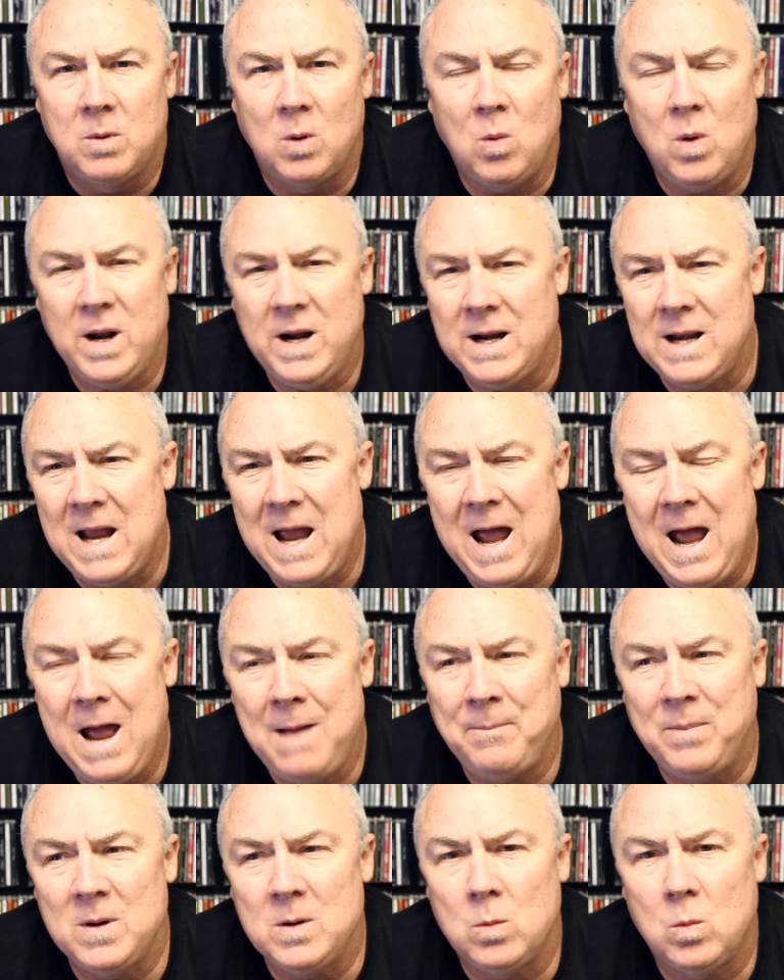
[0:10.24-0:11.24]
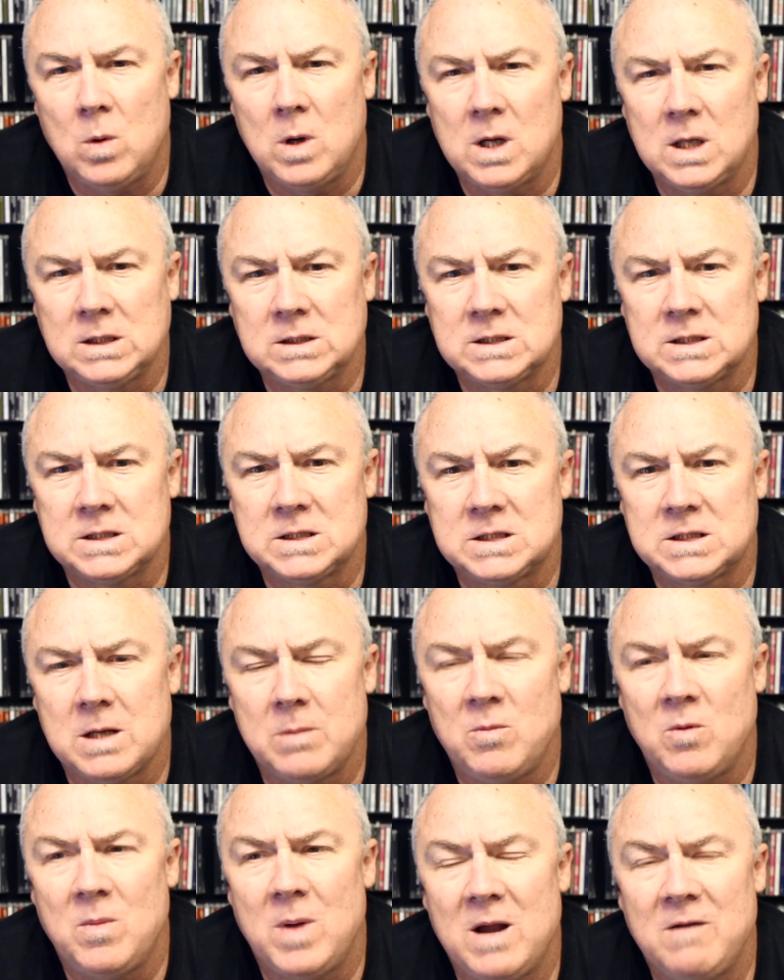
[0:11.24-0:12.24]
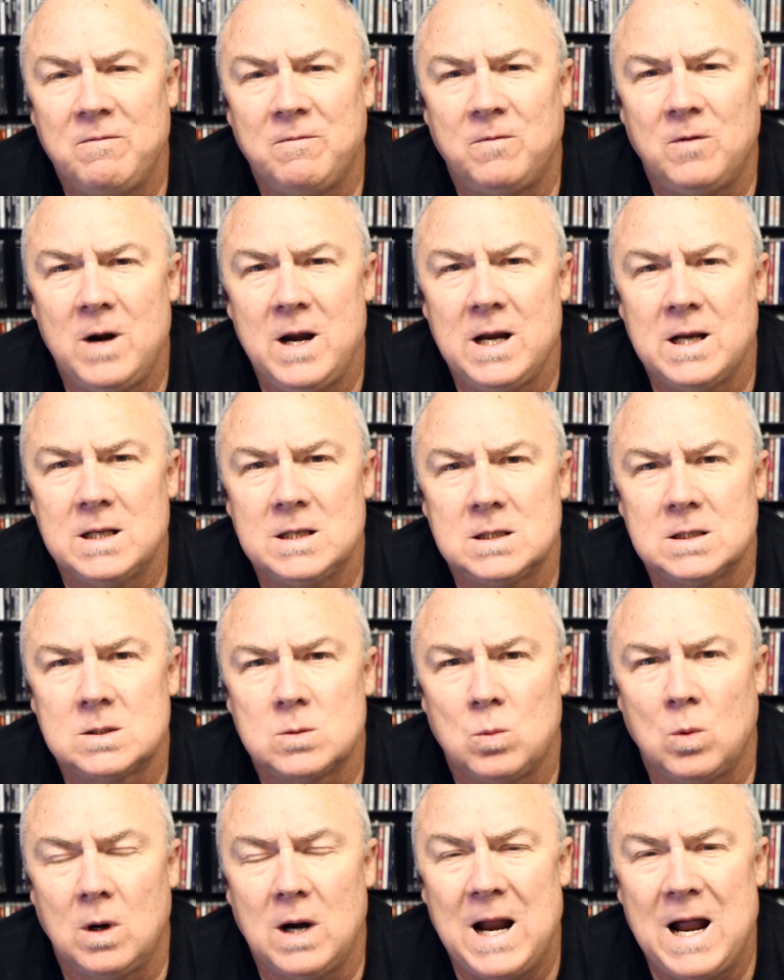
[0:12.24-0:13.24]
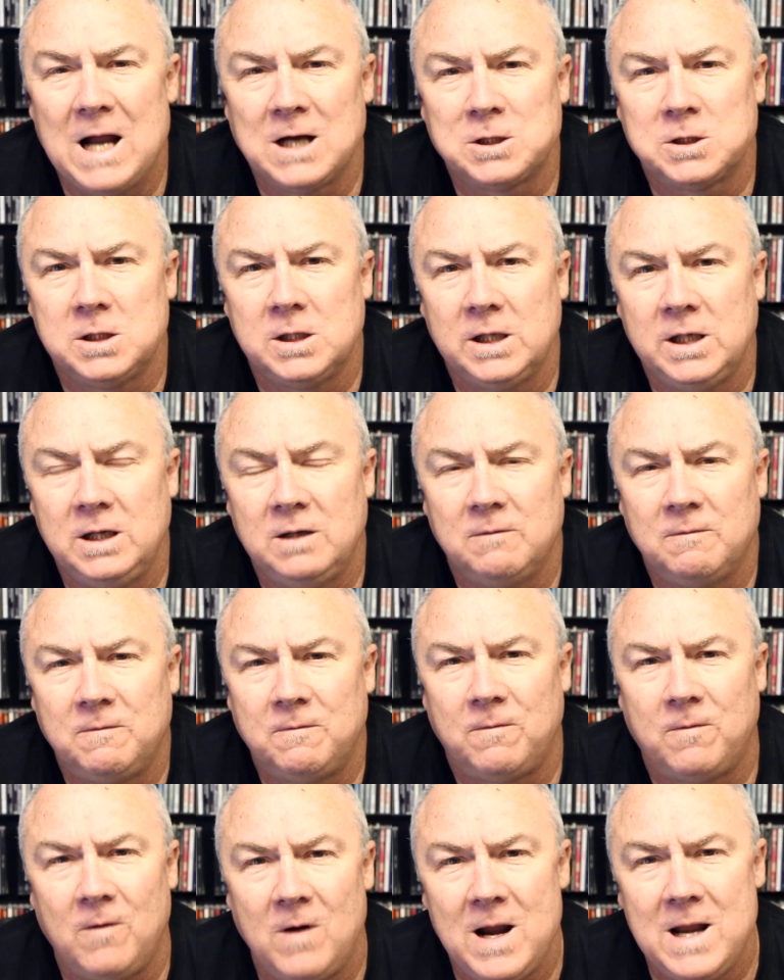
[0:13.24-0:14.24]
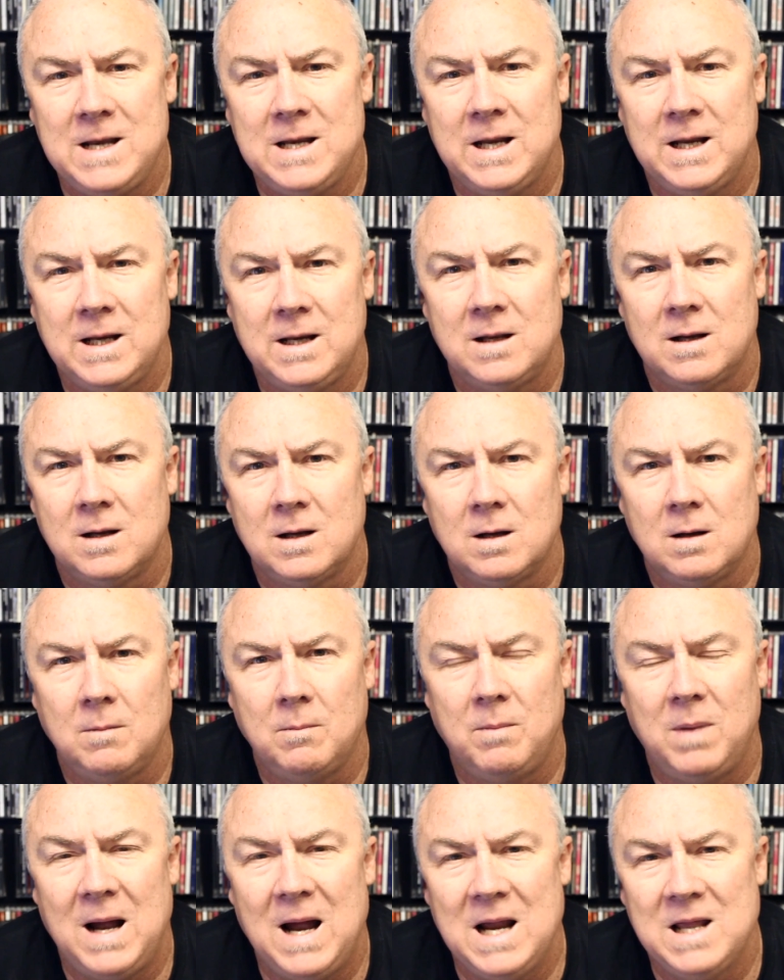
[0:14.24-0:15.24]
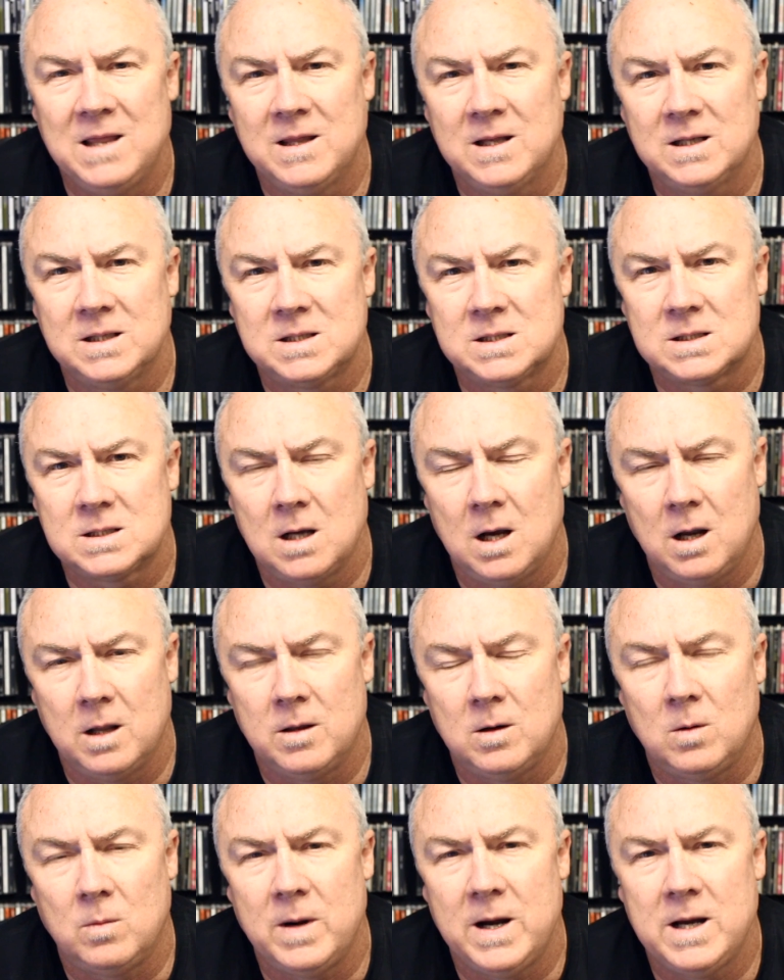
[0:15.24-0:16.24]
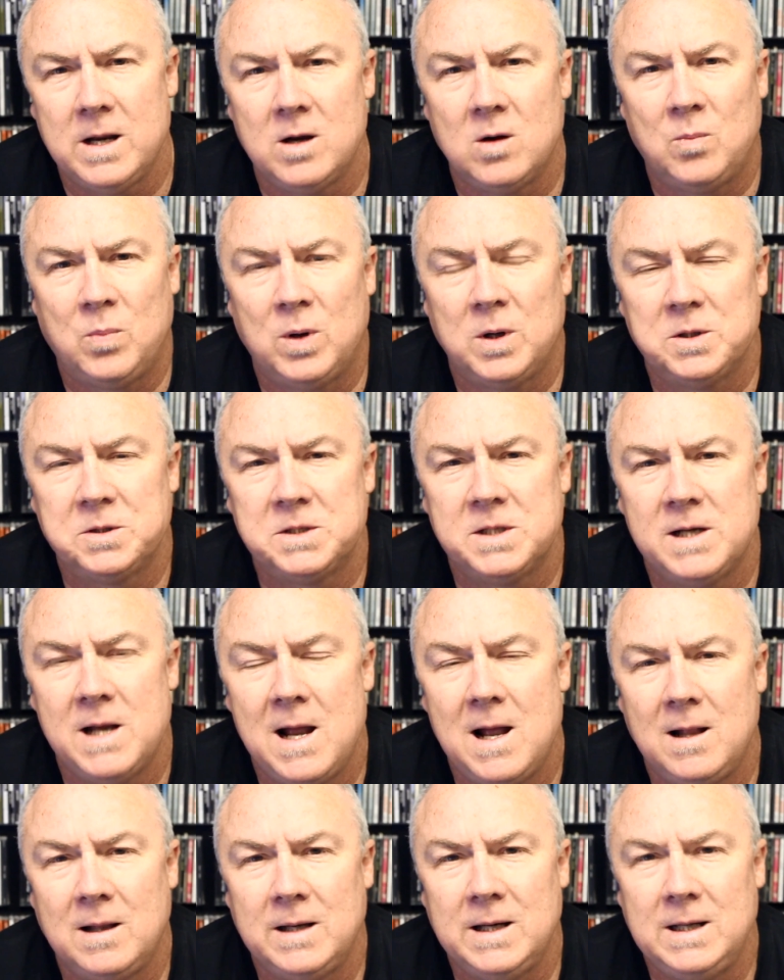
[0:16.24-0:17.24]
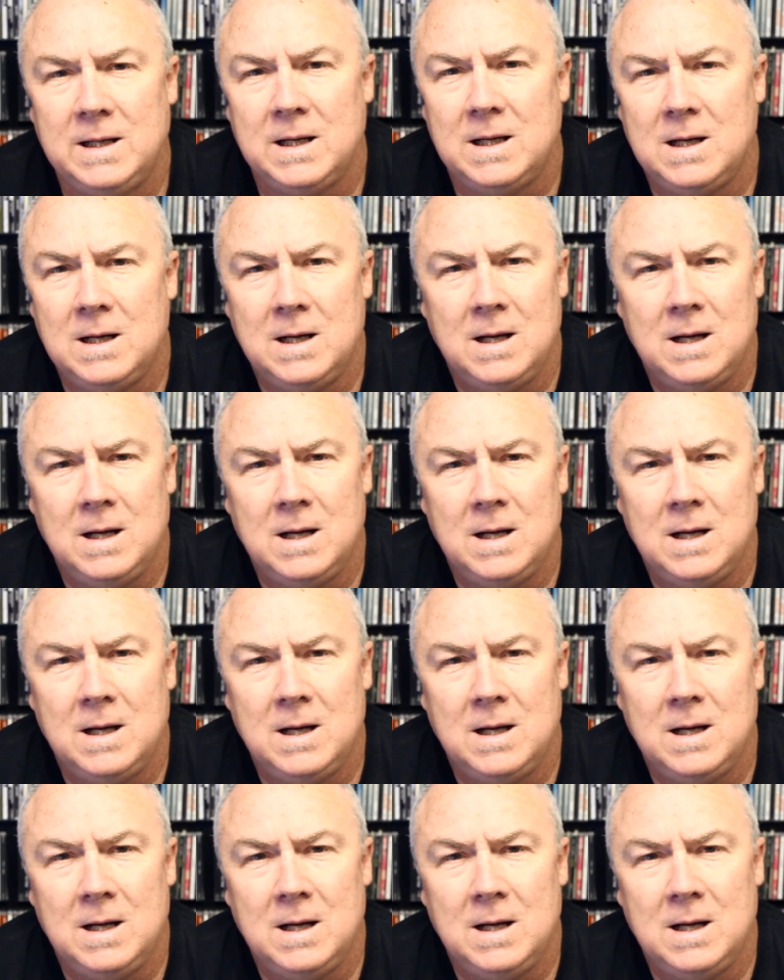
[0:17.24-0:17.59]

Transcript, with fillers: But what had happened was is some of my friends were actually friended by this other radio personality.